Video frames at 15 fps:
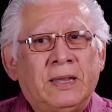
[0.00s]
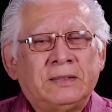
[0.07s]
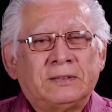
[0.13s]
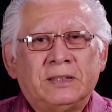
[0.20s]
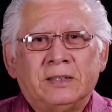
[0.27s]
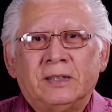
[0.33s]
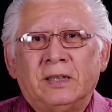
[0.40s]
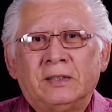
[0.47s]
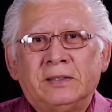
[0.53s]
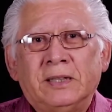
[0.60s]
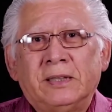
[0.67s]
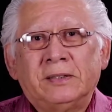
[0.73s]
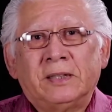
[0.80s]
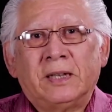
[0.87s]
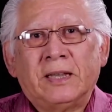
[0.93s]
hasn't done
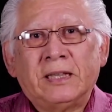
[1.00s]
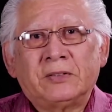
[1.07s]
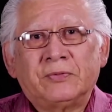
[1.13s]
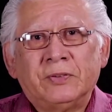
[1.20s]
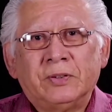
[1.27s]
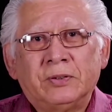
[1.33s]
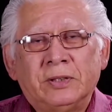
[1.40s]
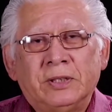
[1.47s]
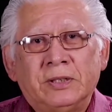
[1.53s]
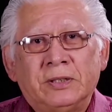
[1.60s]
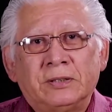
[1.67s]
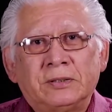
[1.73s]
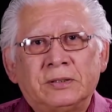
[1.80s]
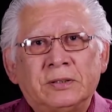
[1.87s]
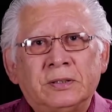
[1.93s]
that in the last few
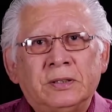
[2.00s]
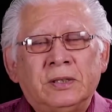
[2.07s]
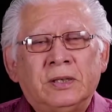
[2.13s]
years.